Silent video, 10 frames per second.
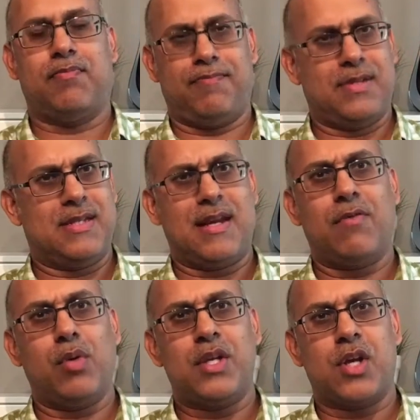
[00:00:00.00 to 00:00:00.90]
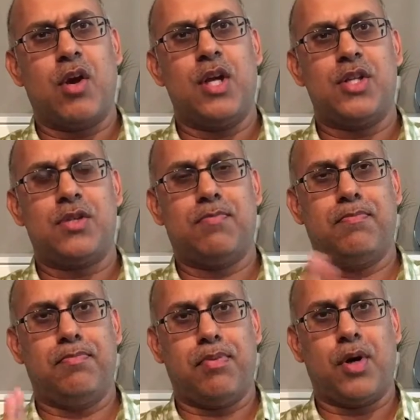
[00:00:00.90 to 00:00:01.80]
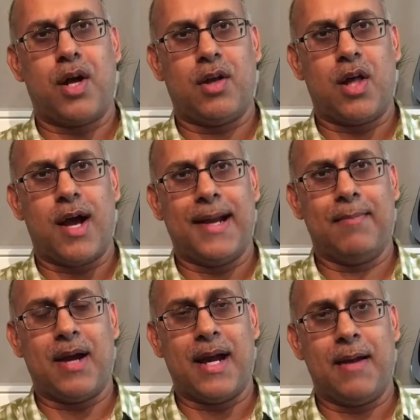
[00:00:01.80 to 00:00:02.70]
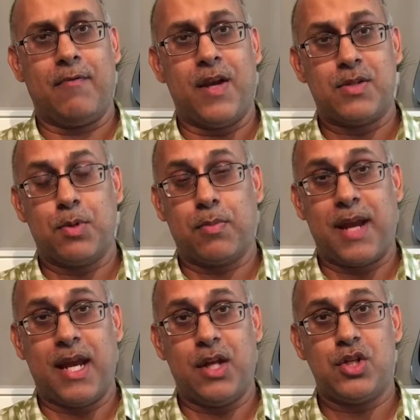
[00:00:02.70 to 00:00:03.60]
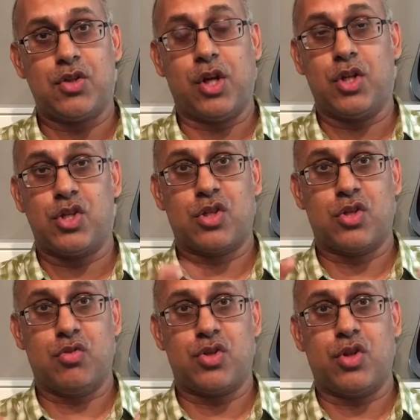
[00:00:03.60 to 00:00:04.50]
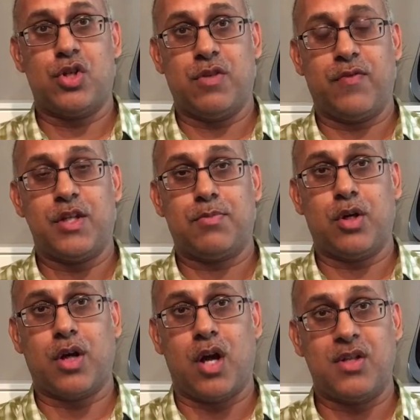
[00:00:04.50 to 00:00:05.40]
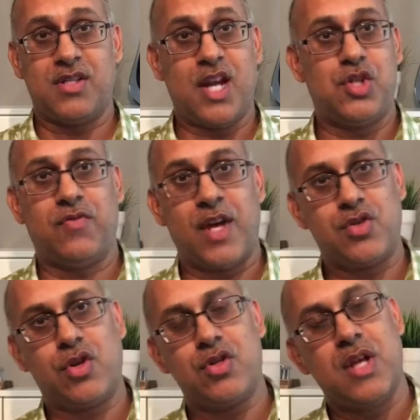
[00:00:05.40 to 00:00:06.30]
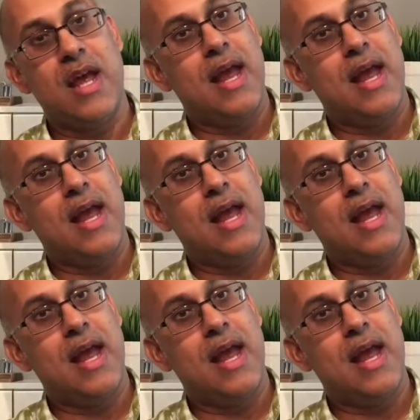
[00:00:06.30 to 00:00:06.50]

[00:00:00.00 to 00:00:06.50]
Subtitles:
Several weeks ago, I just put online my Facebook page, so you can just do a search in Facebook on Sage Investors,